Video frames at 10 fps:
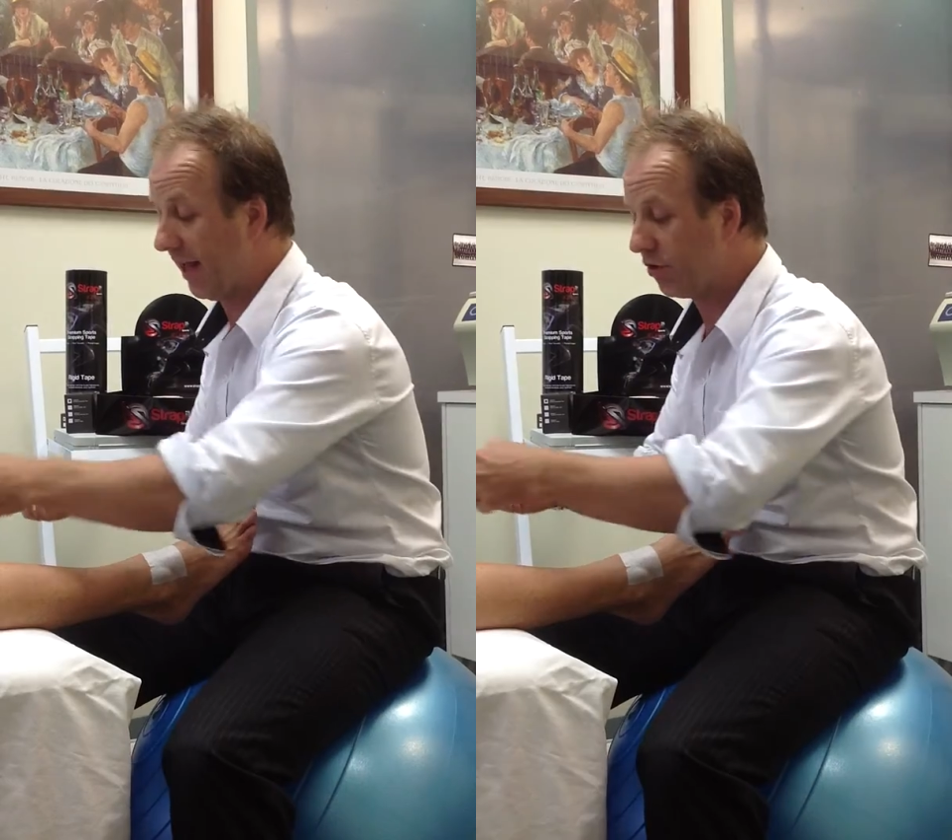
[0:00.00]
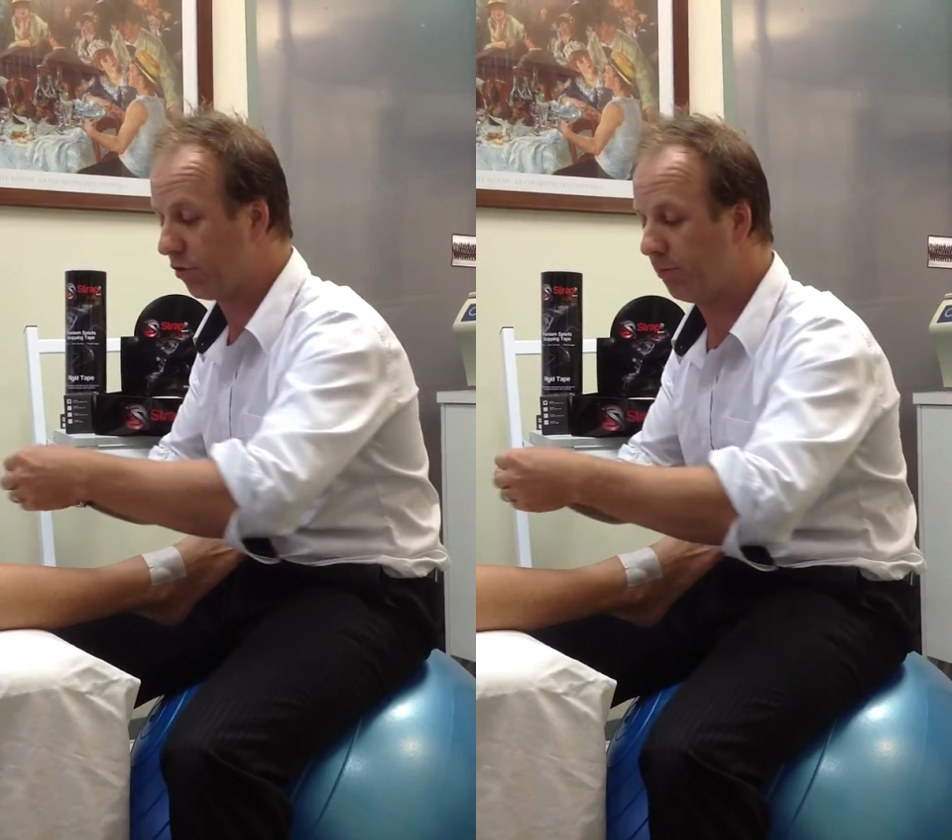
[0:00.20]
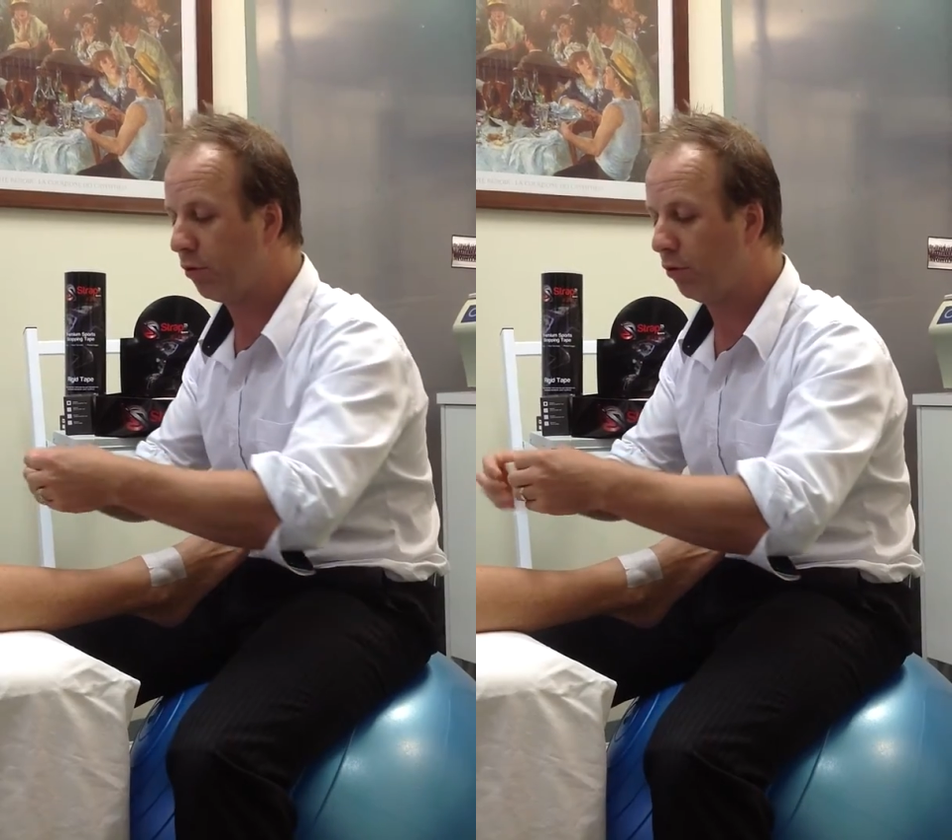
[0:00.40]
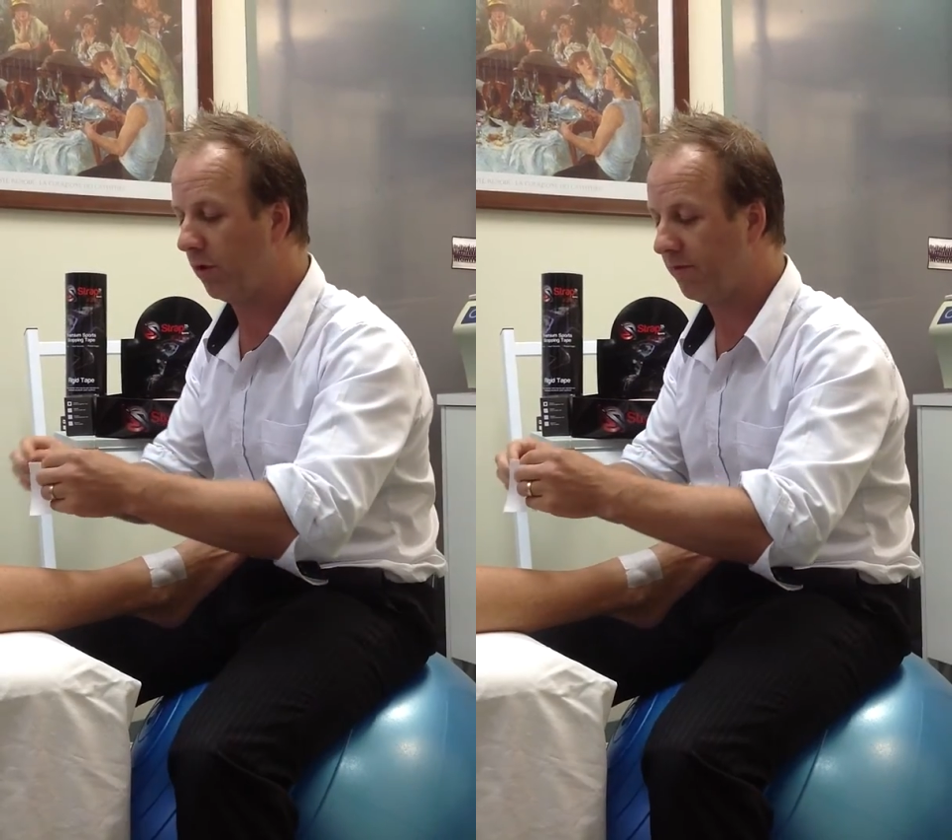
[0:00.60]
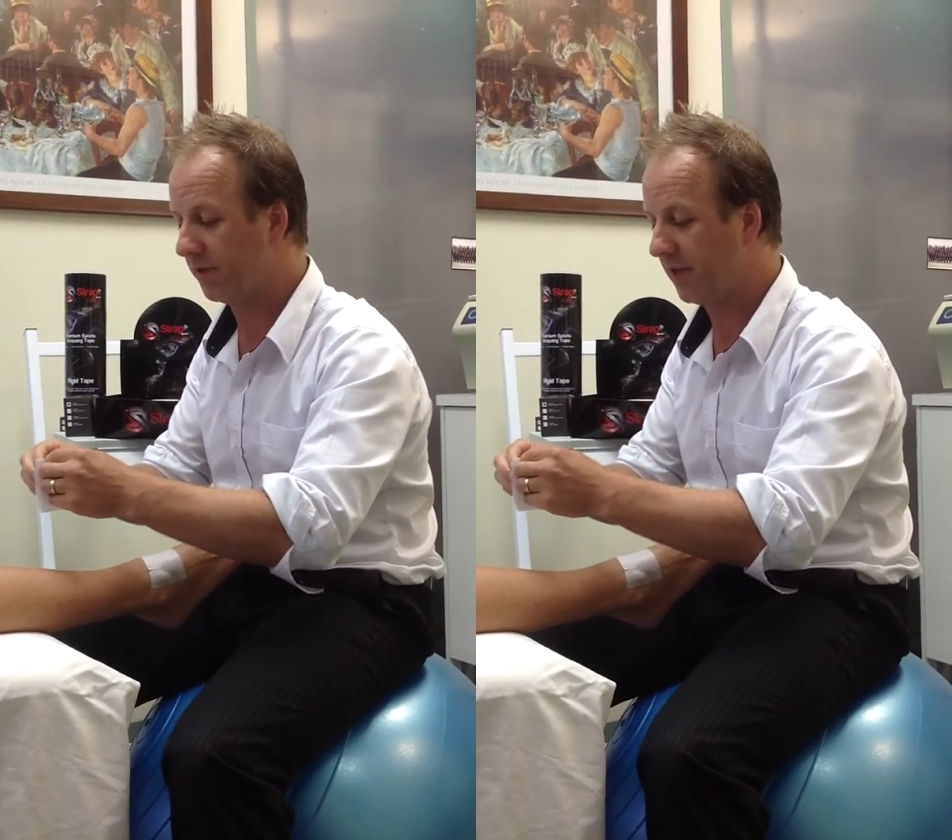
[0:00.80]
extra
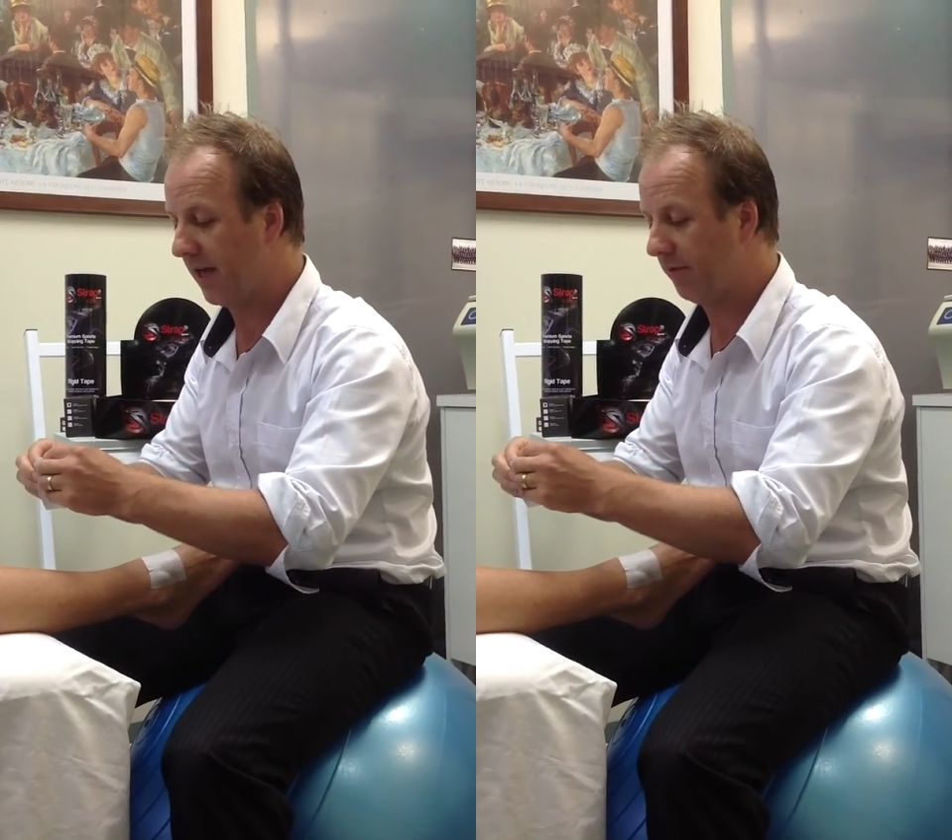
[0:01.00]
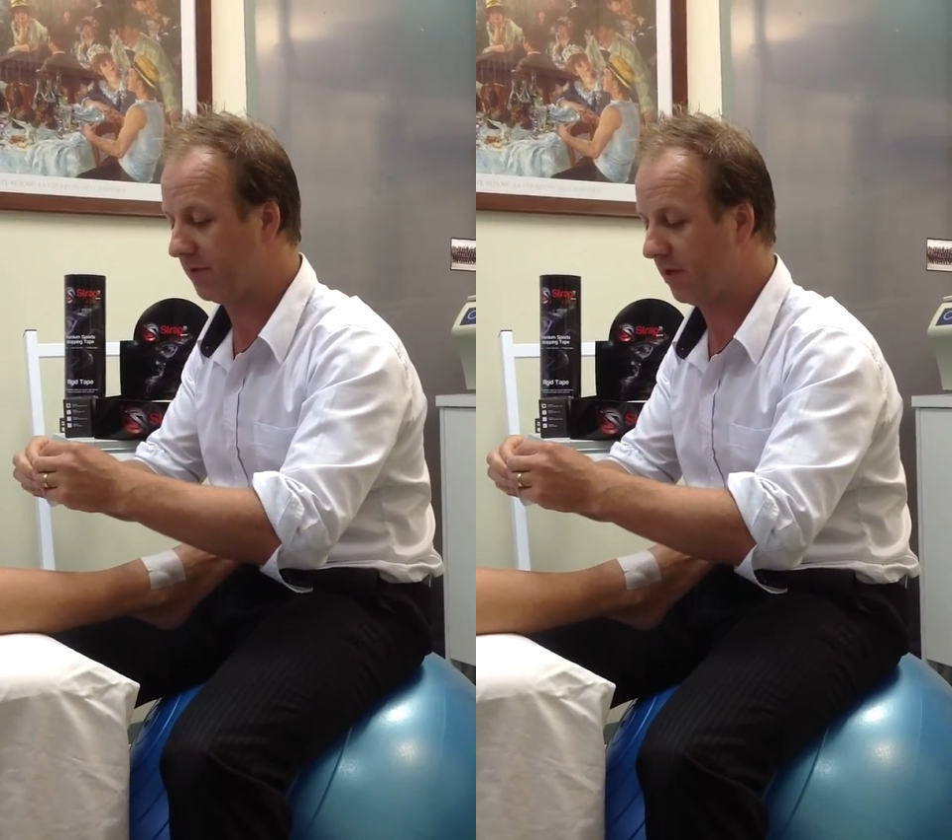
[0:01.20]
pull of the tape.